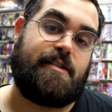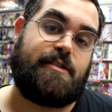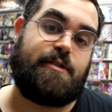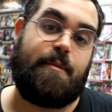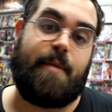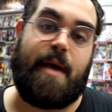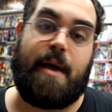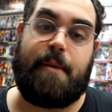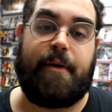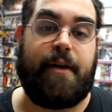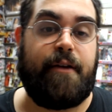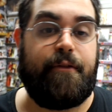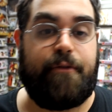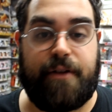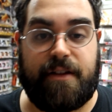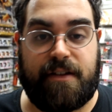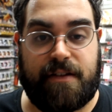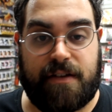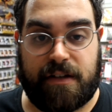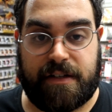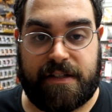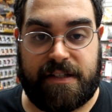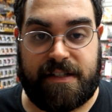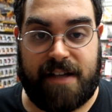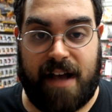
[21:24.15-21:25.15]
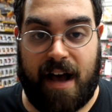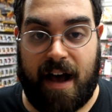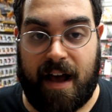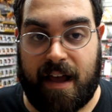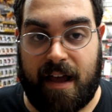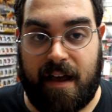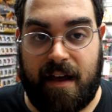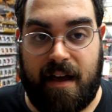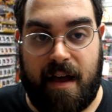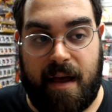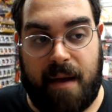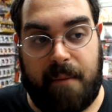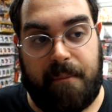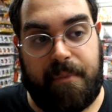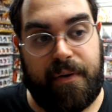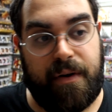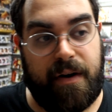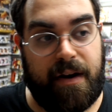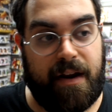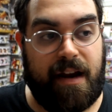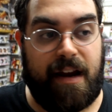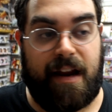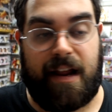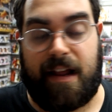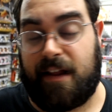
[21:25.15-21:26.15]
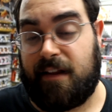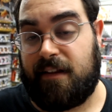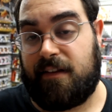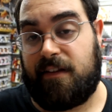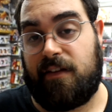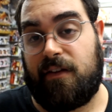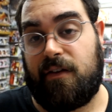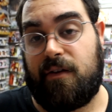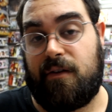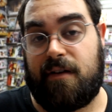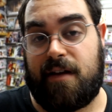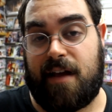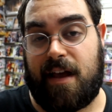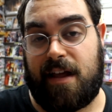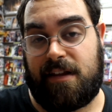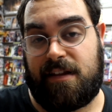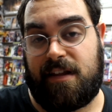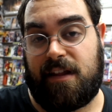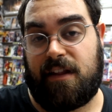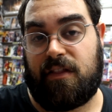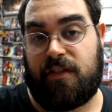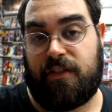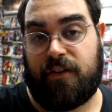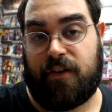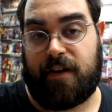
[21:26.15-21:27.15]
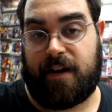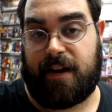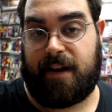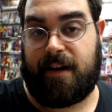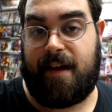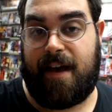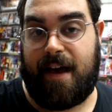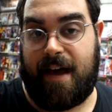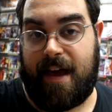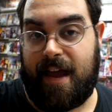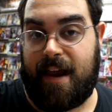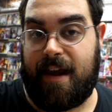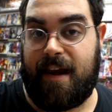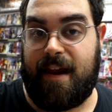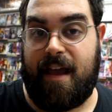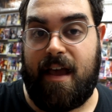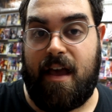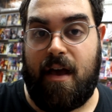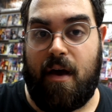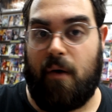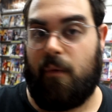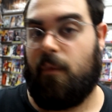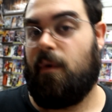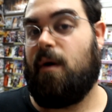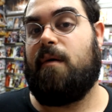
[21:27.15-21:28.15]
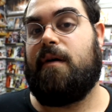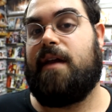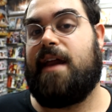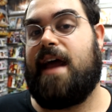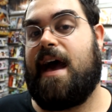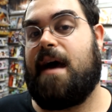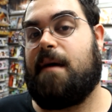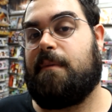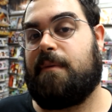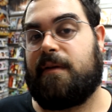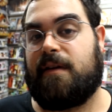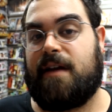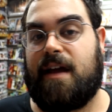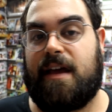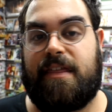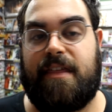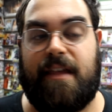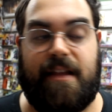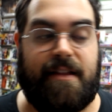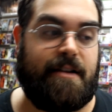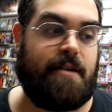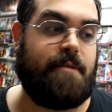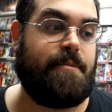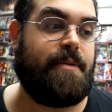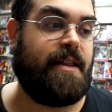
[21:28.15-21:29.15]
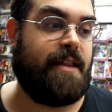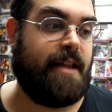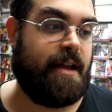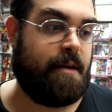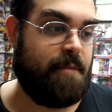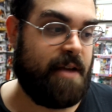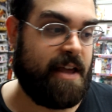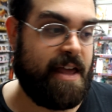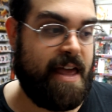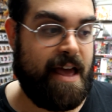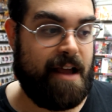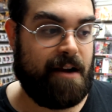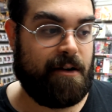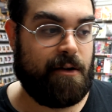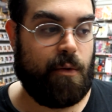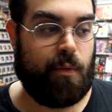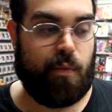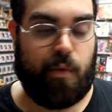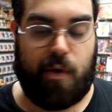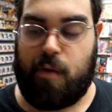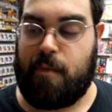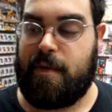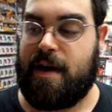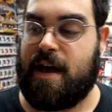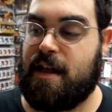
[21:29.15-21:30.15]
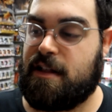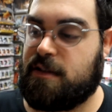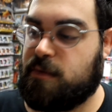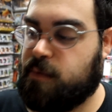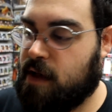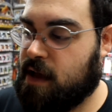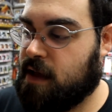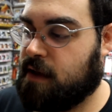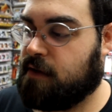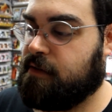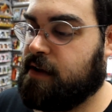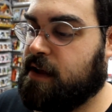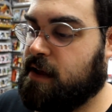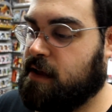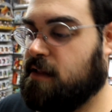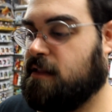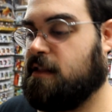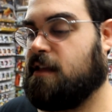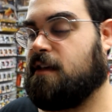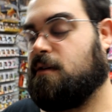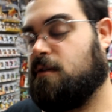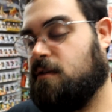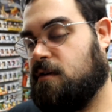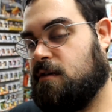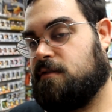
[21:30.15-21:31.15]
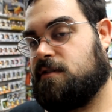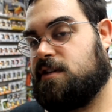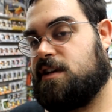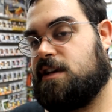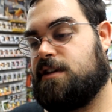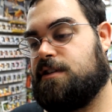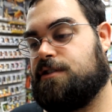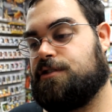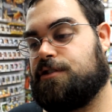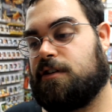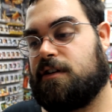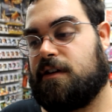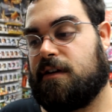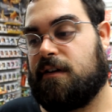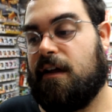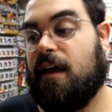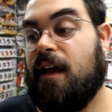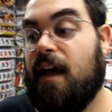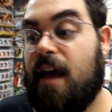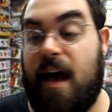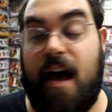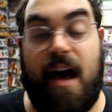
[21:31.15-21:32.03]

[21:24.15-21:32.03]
So maybe if we took Saga and put it into 1939, what would happen? I think there'd be like mechanical robots walking around, like, oh, danger.